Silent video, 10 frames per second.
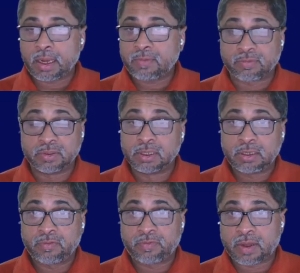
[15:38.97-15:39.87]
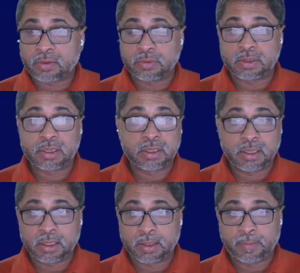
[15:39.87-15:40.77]
And I've really found
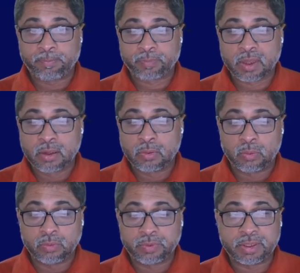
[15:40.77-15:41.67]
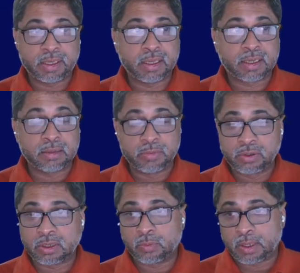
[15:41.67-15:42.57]
the
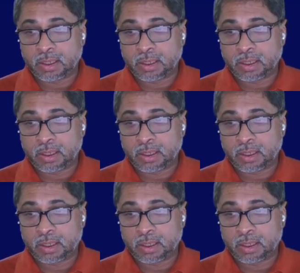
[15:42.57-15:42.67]
community,